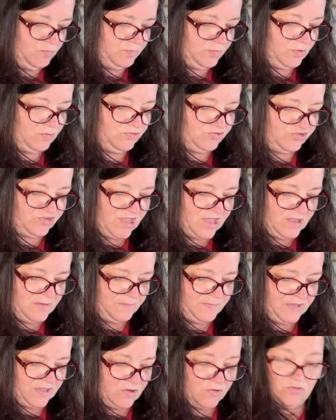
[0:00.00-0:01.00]
Boucher,
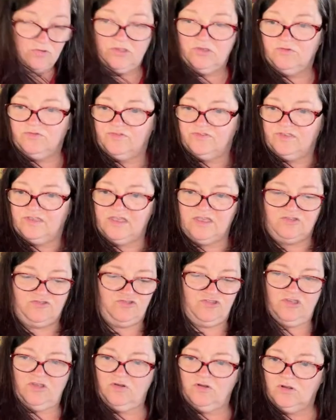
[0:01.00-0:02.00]

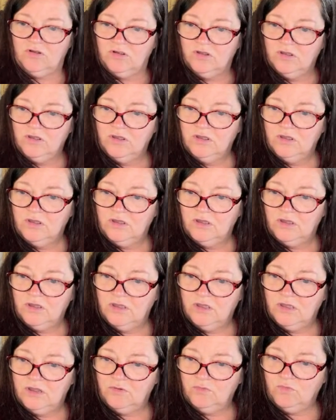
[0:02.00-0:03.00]
B-O-U-C-H-E-R.
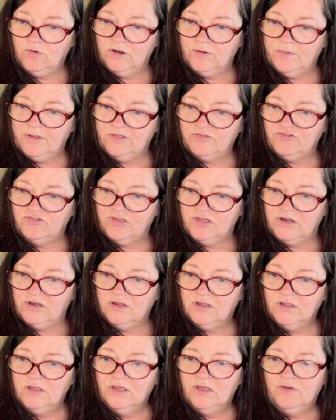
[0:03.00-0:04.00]
And what about Jen?
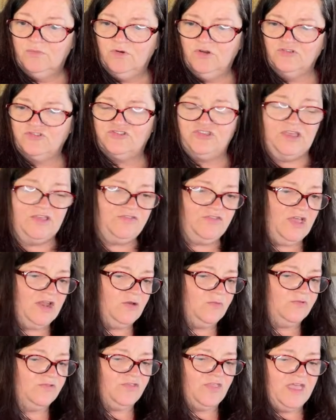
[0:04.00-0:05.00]
Well, she said
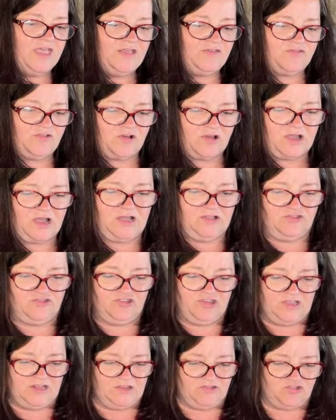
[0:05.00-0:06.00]
it was laser cut.
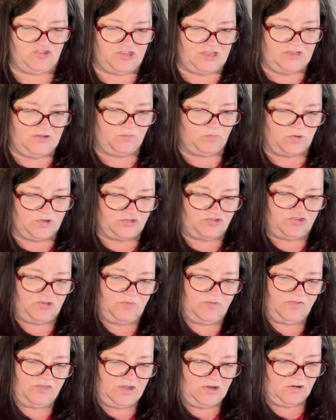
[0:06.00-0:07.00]
She when she
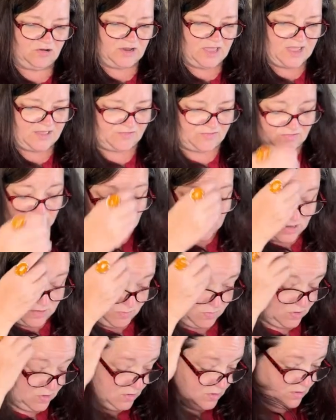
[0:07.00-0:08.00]
was here last time.
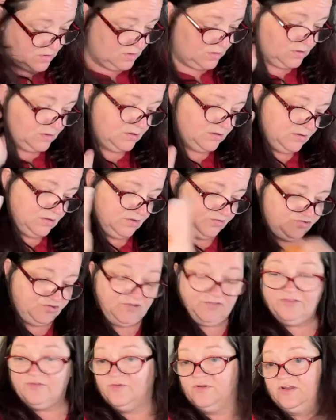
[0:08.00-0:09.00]

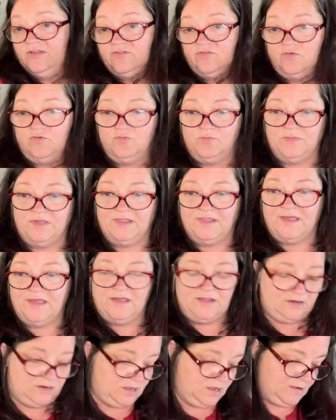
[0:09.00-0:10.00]
She's the one that told me that.
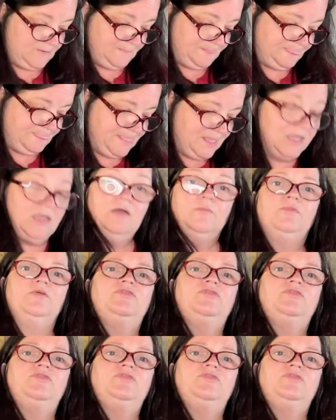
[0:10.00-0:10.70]
But